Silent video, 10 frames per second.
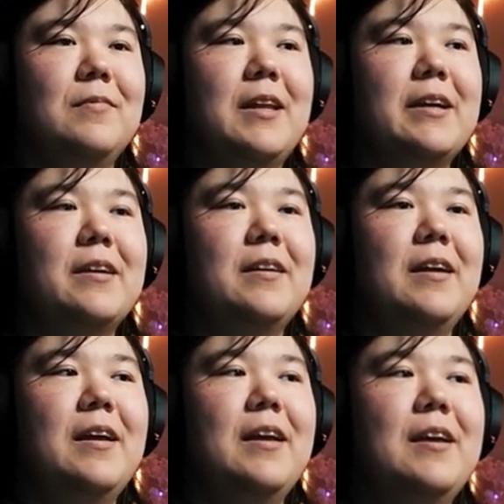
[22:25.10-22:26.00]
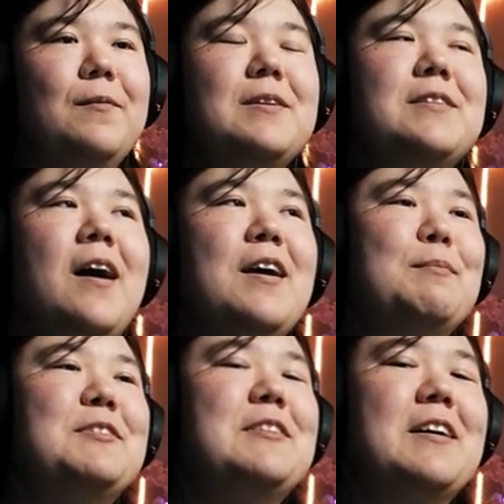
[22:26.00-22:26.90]
like, we saw
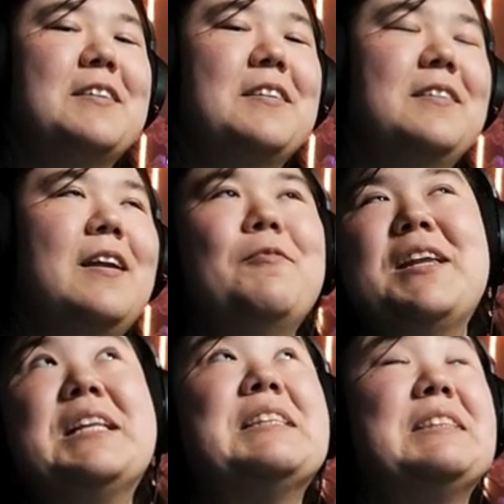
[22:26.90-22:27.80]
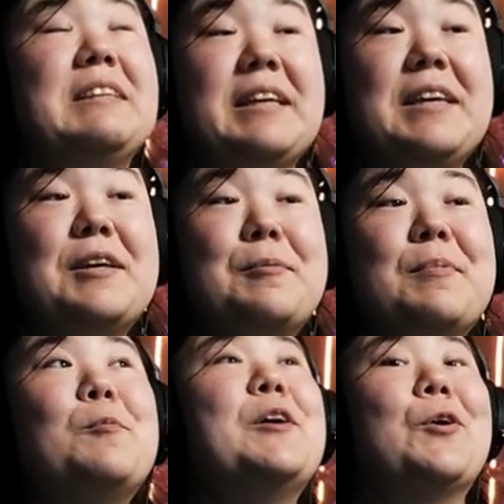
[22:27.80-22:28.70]
him suck, not, we didn't see him,
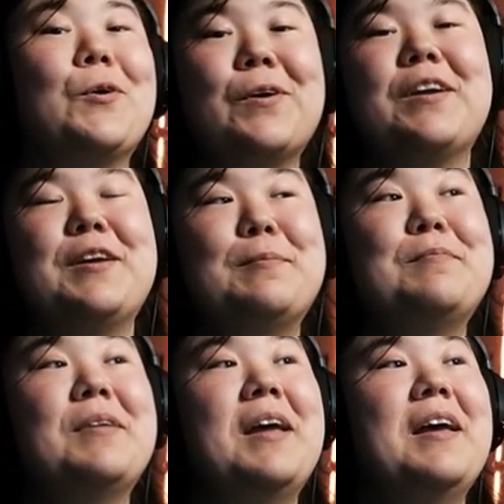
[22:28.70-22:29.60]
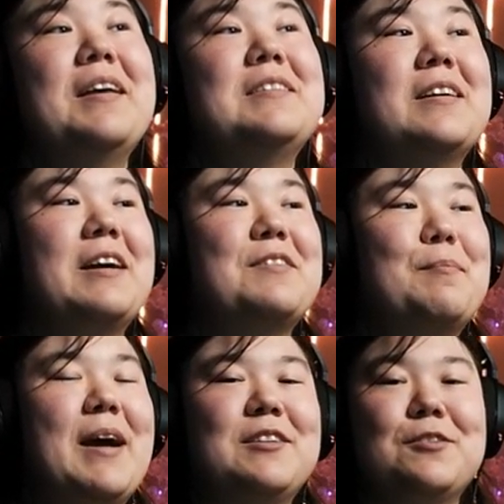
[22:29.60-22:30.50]
but we heard him suck out the
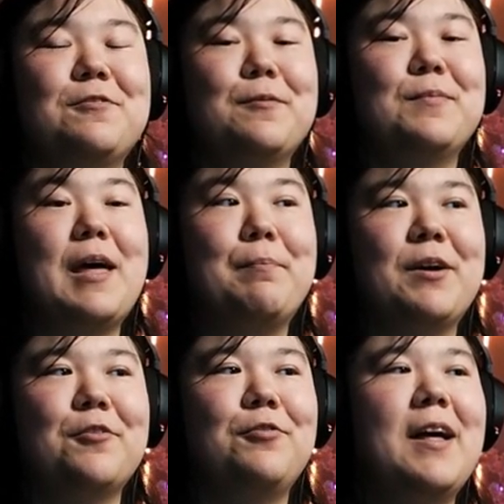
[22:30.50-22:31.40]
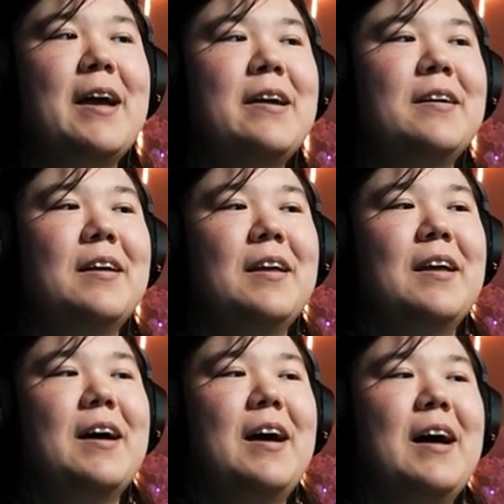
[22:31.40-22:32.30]
magic from that butterfly.
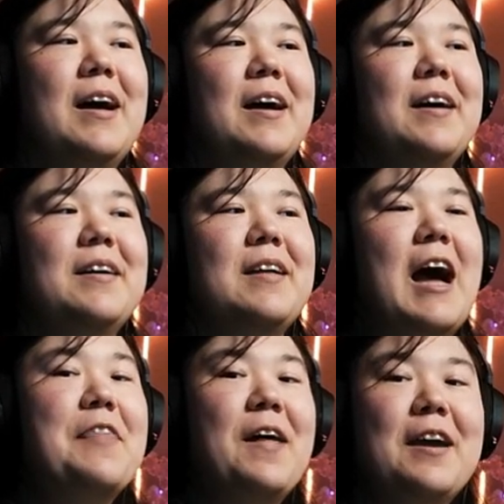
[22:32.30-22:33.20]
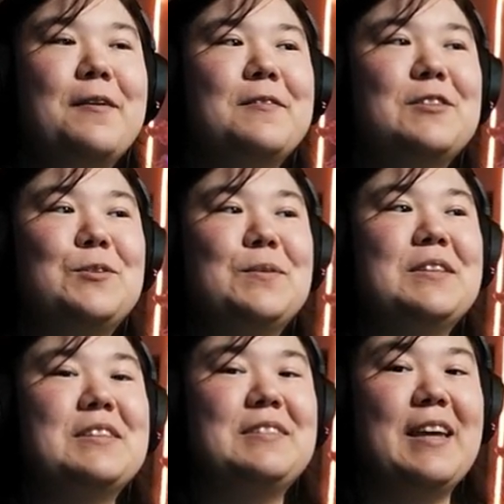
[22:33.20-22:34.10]
I thought he was doing
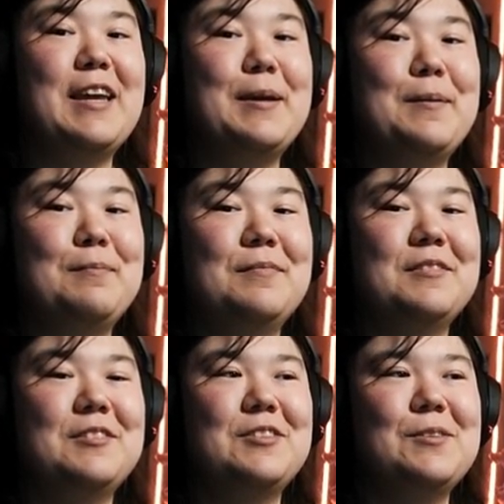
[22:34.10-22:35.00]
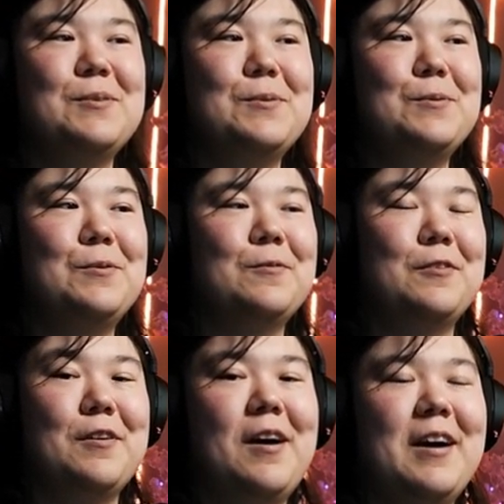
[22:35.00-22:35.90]
the same to
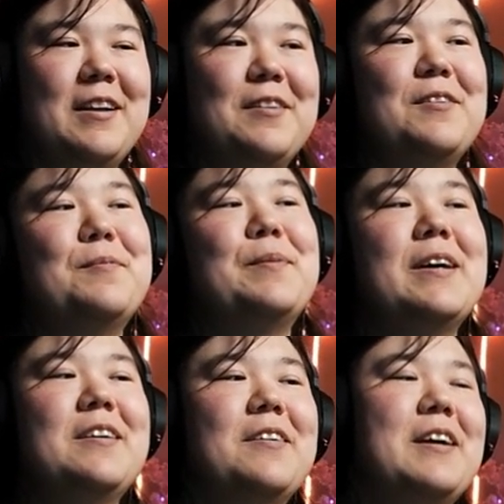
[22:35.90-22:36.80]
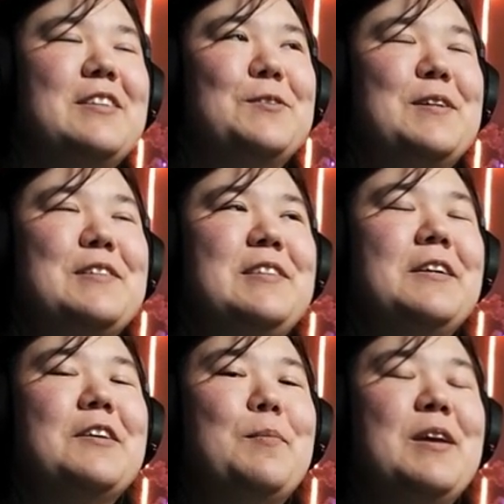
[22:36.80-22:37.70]
Renan, but, okay, so he
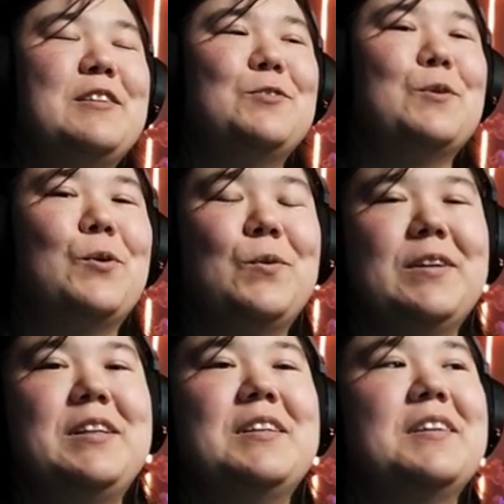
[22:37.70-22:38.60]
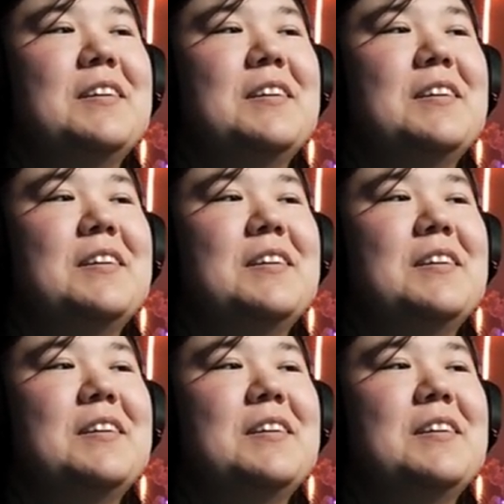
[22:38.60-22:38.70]
sealed him into a coin.